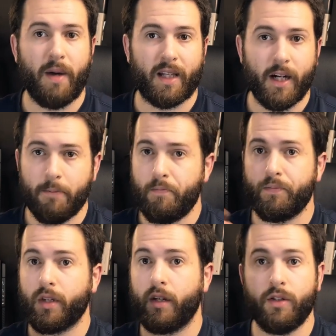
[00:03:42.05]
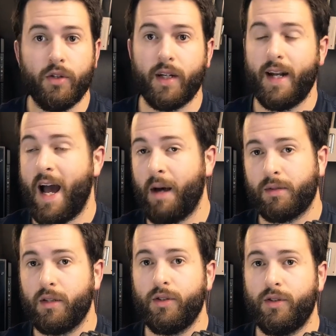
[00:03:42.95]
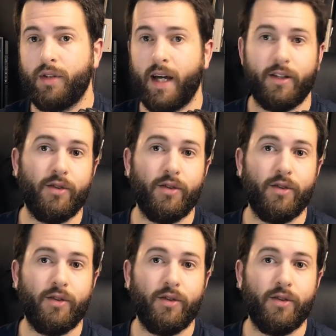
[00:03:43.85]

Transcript: back there, you can absolutely do that.